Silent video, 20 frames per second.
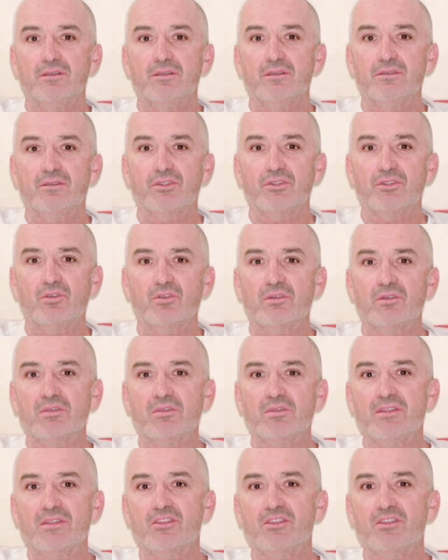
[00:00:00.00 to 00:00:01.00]
So
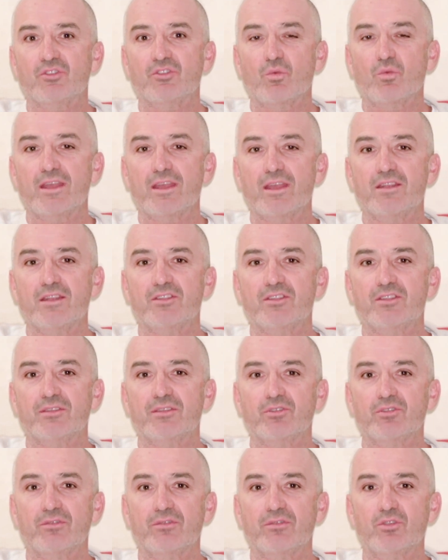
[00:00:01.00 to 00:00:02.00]
in this awareness,
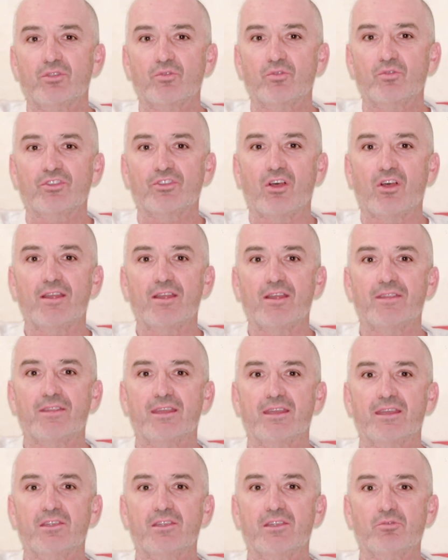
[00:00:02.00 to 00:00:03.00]
if you reside
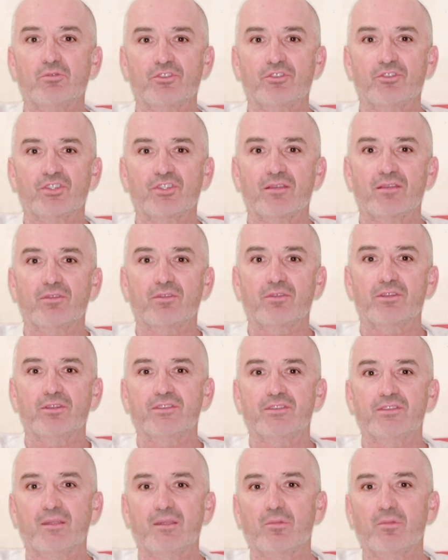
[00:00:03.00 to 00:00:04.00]
there, you'll discover
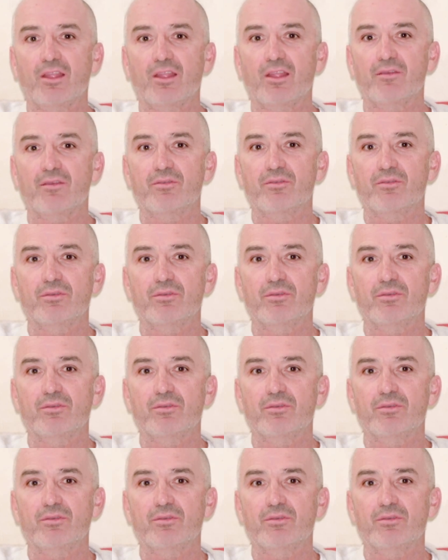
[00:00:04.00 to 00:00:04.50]
deep love.